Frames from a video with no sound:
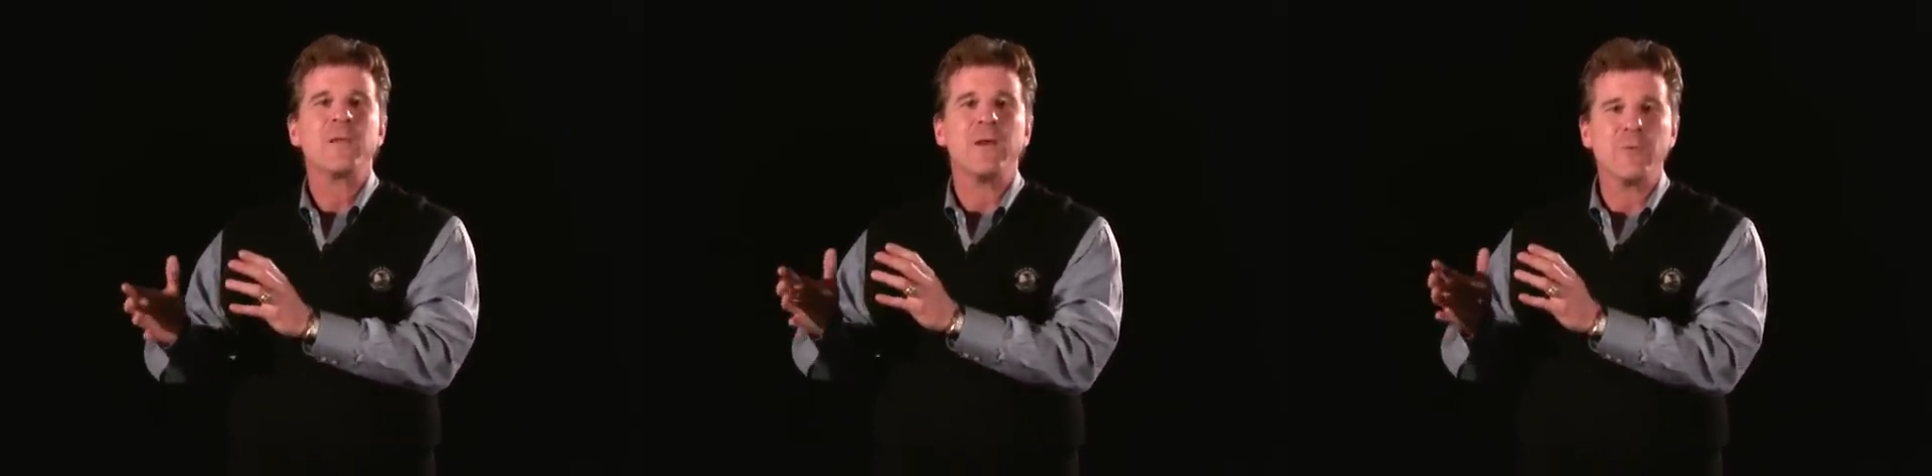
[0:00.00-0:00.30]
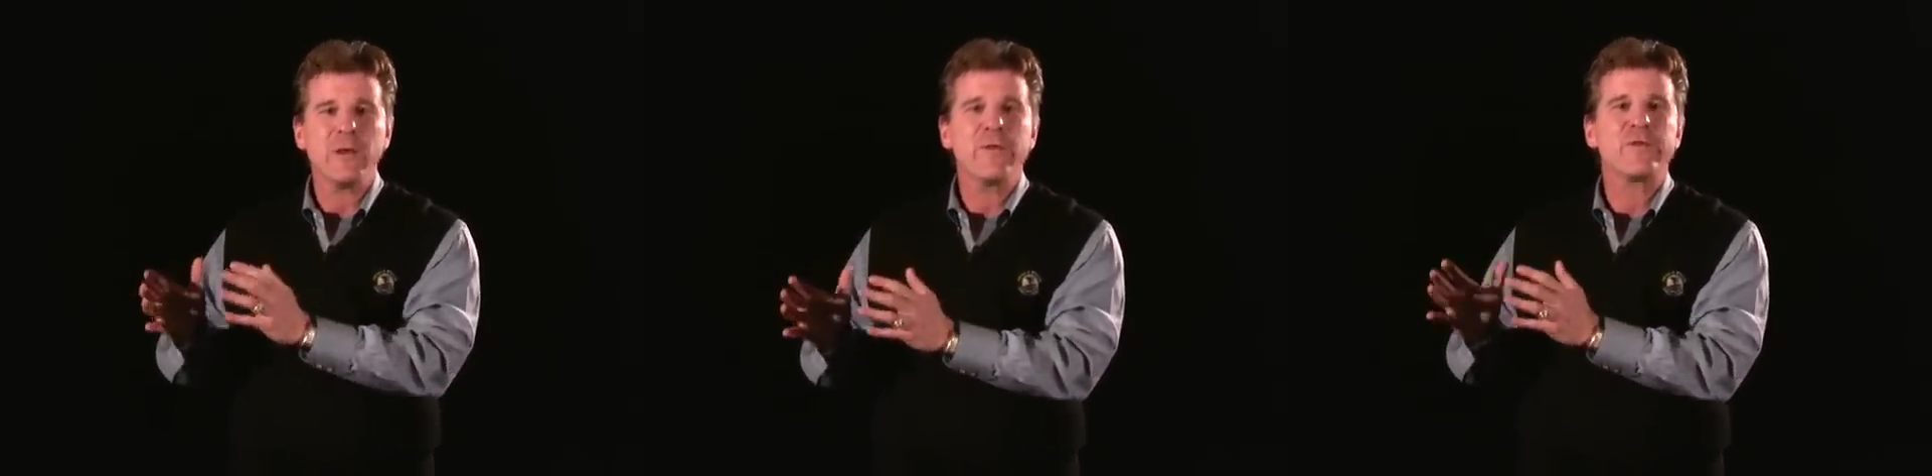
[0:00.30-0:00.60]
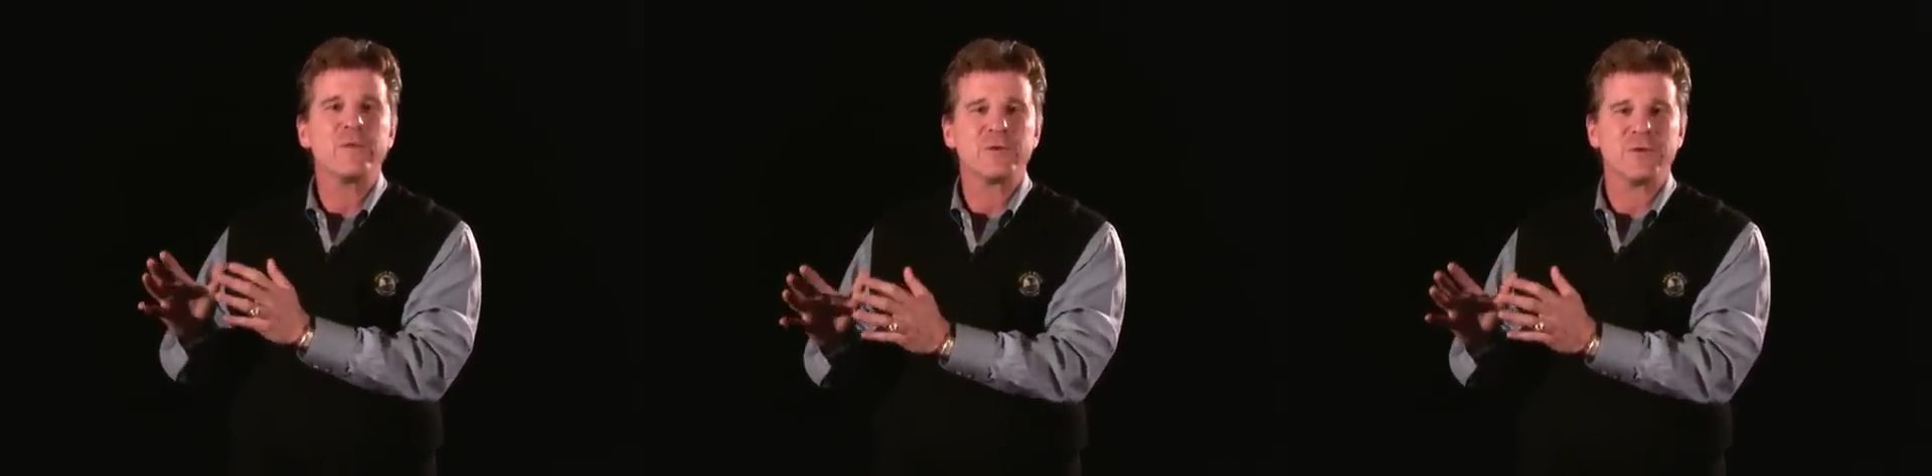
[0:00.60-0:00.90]
And really, the
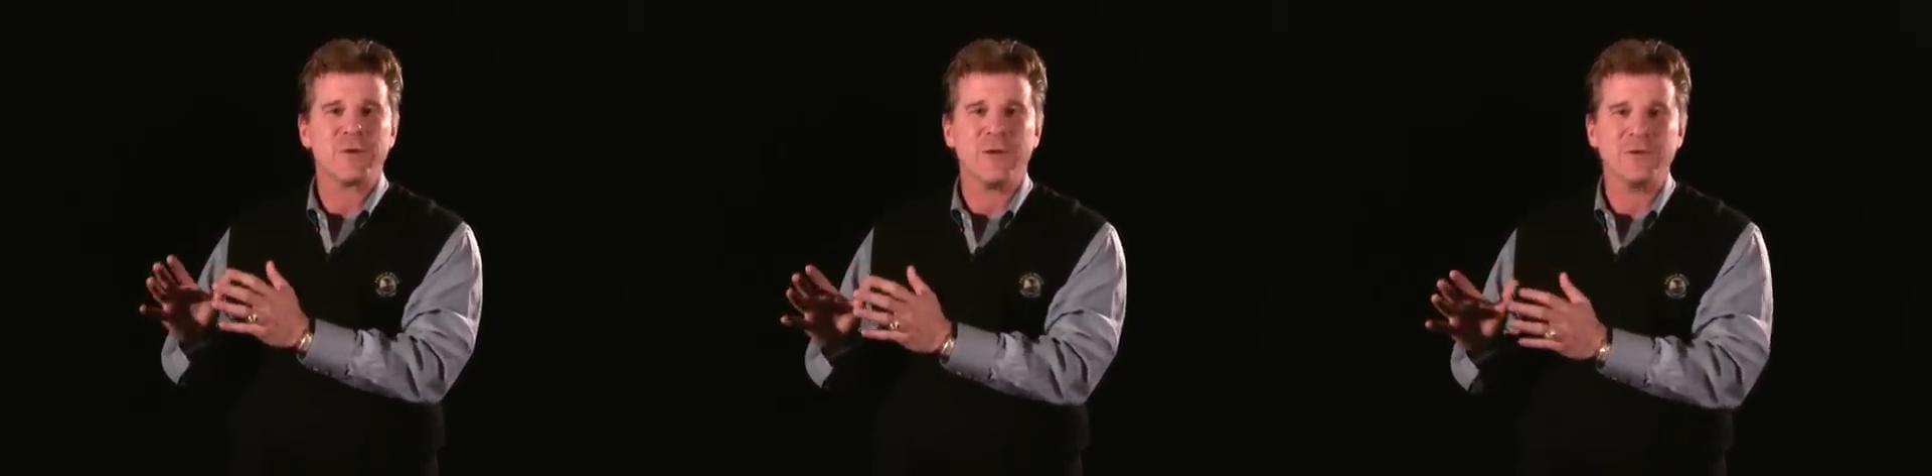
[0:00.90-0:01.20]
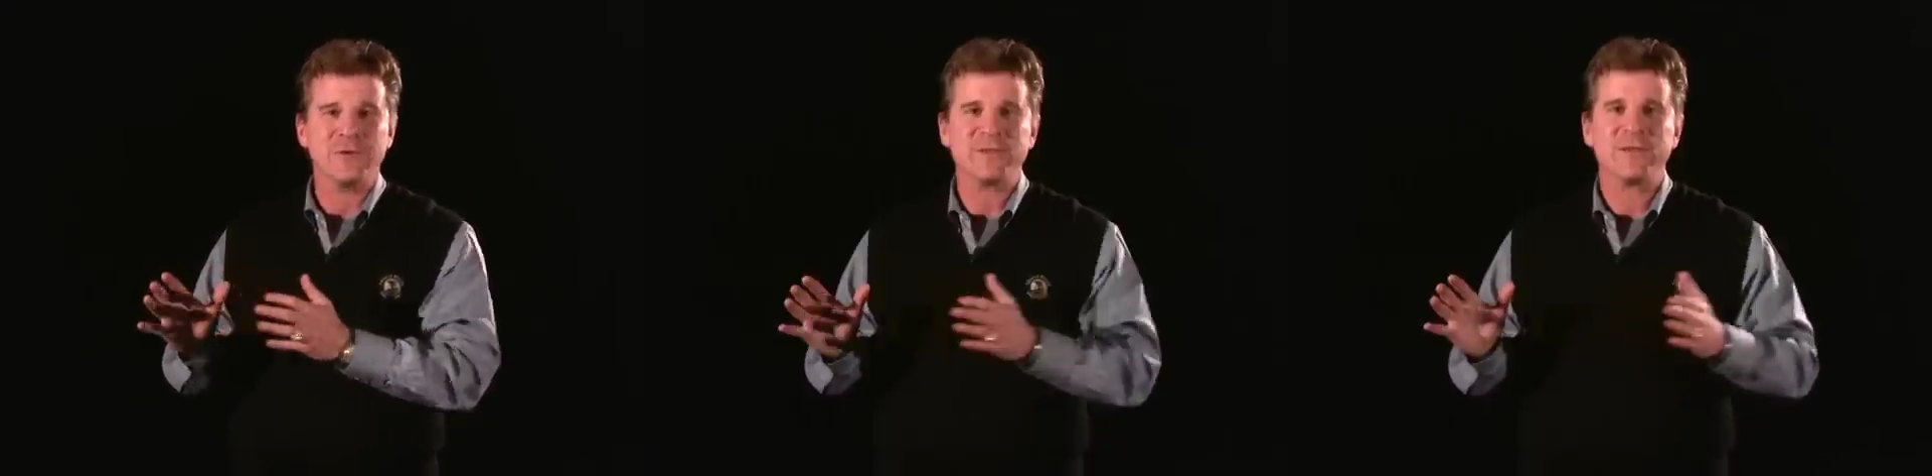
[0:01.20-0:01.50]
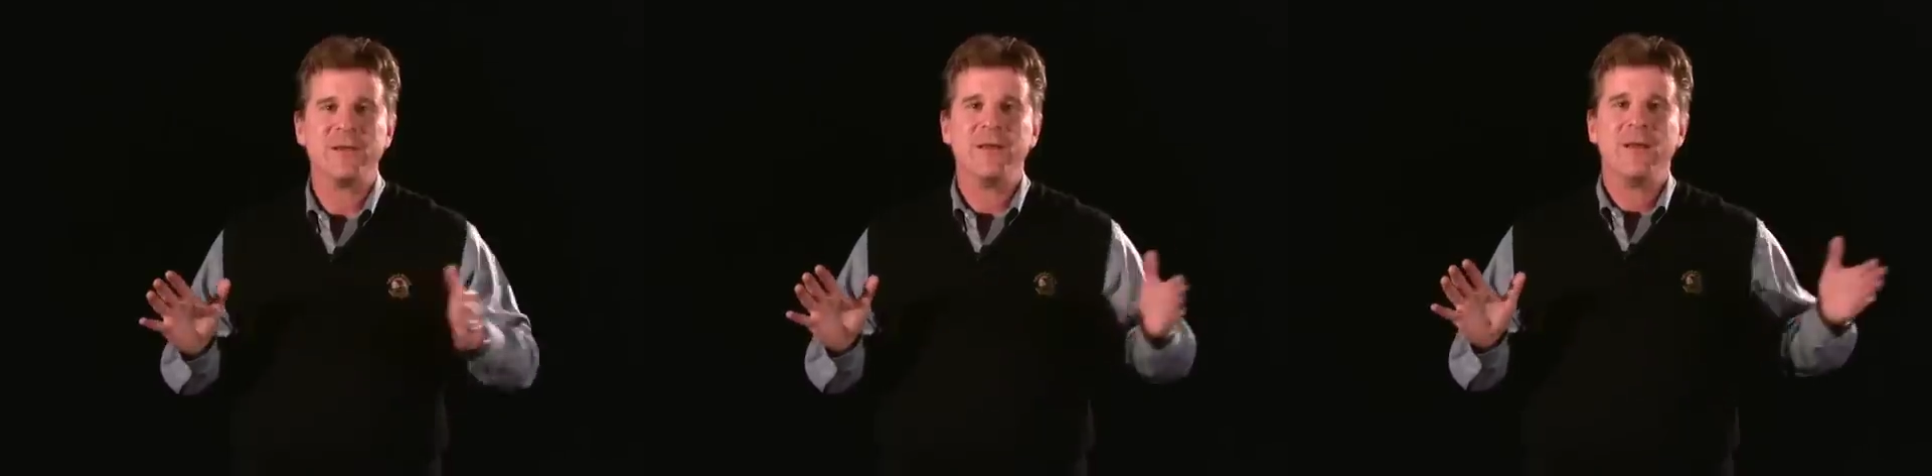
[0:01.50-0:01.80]
solution to
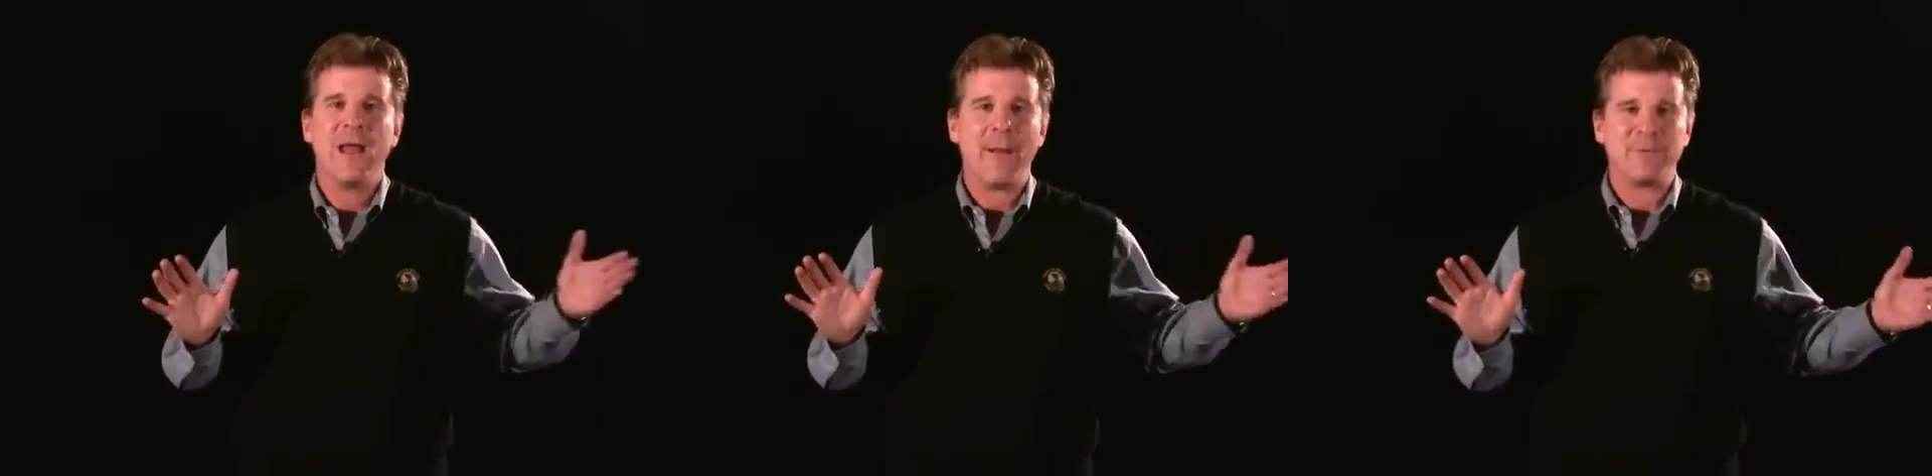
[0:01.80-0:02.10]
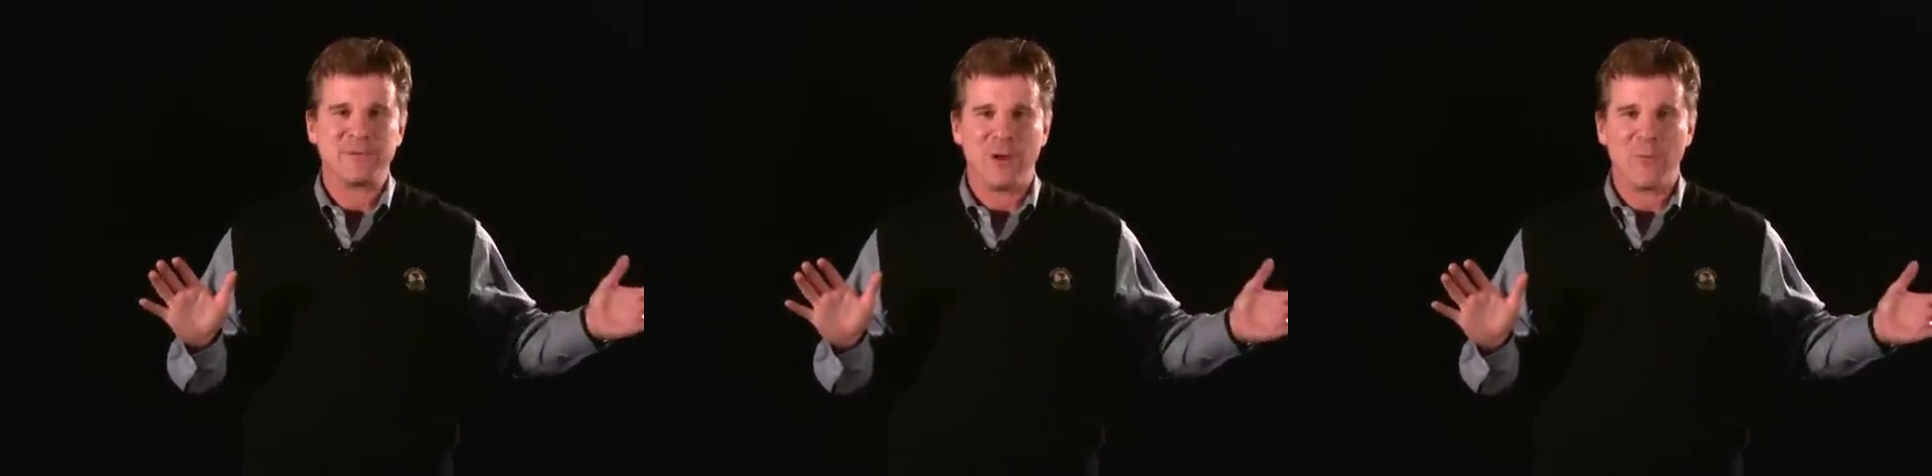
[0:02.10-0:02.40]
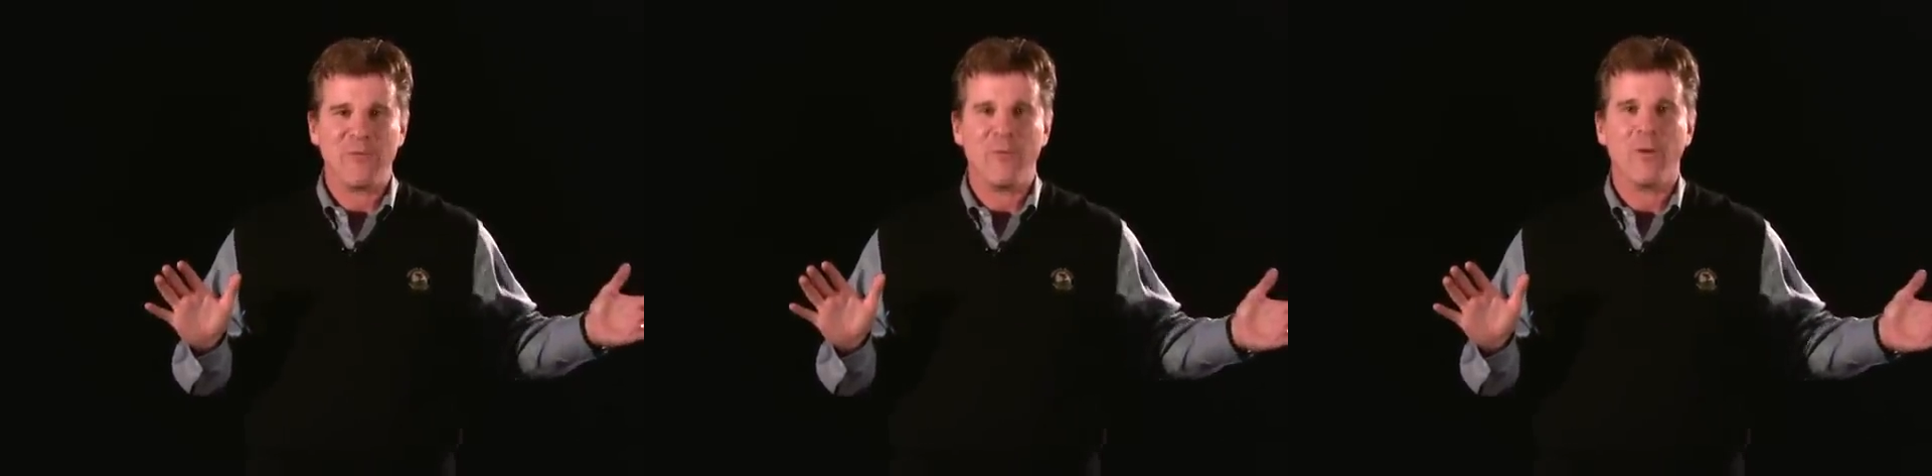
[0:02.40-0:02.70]
crunches happens
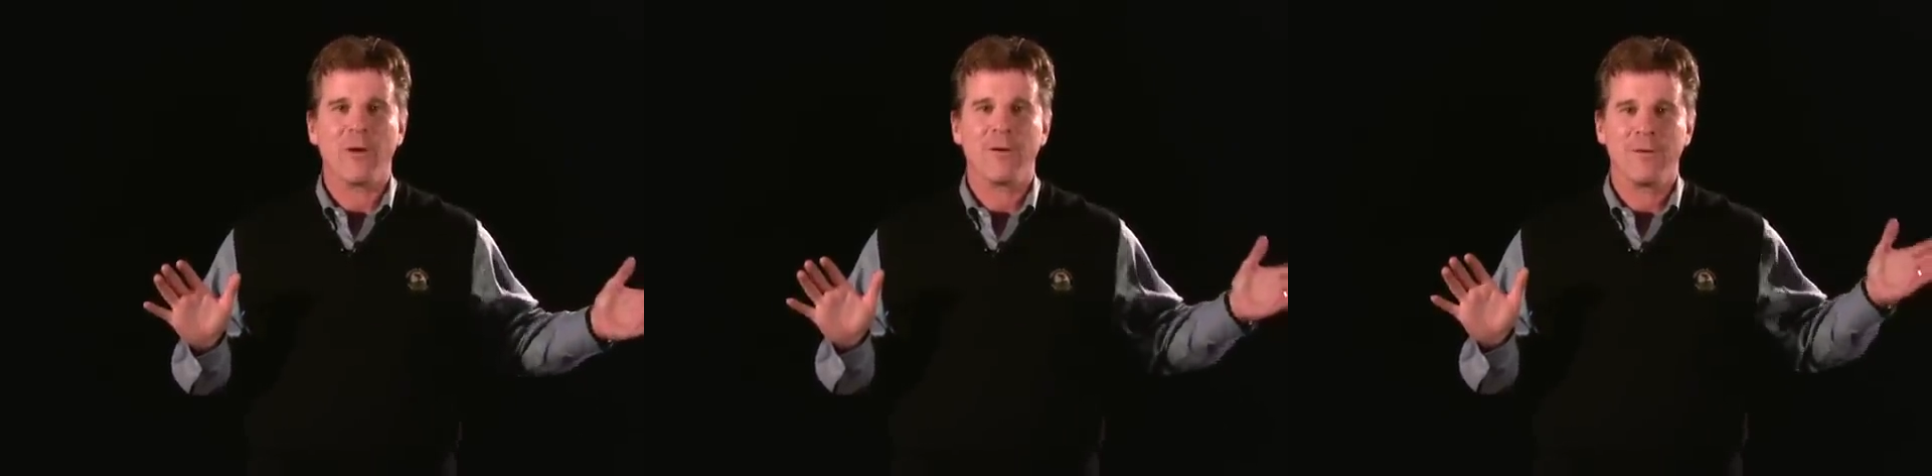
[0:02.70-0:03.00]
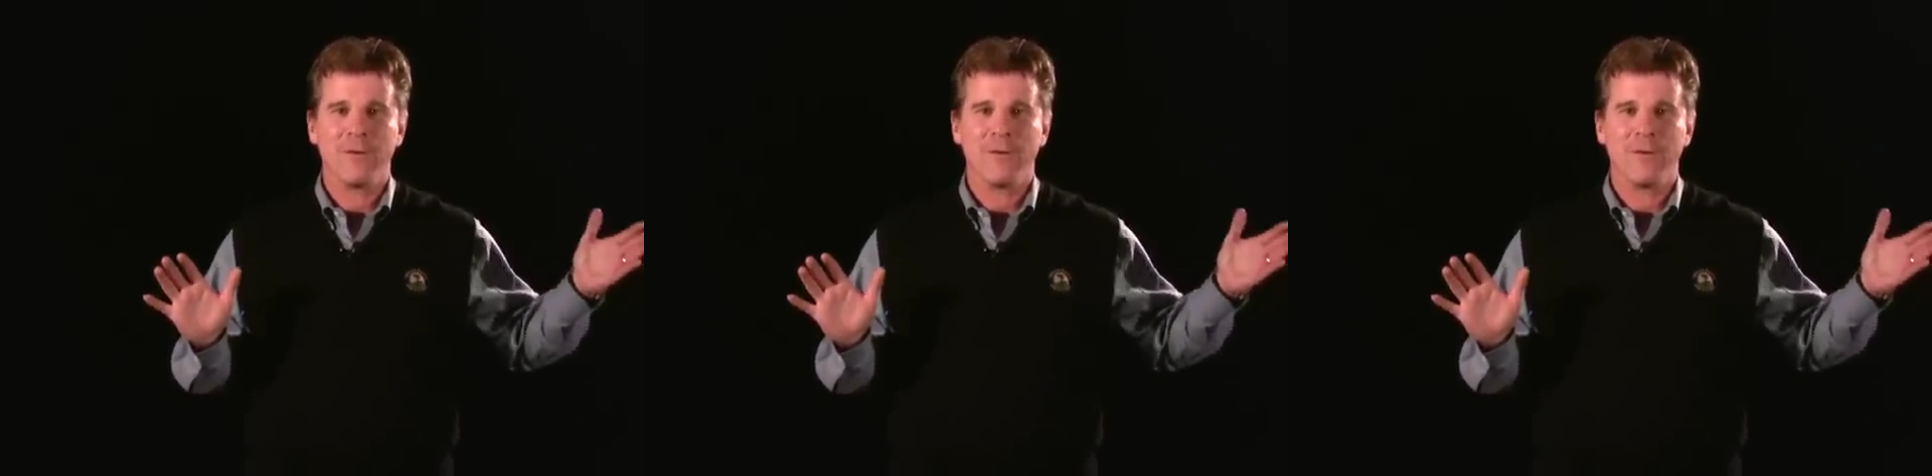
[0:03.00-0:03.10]
long before,